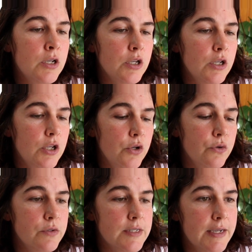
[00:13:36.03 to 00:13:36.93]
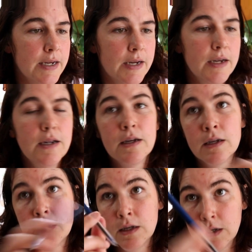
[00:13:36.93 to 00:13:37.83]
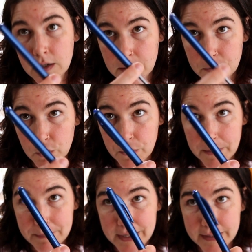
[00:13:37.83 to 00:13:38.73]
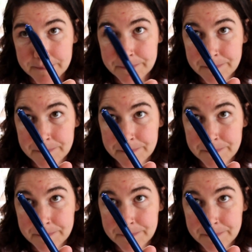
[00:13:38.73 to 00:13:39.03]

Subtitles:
using ballpoint pen.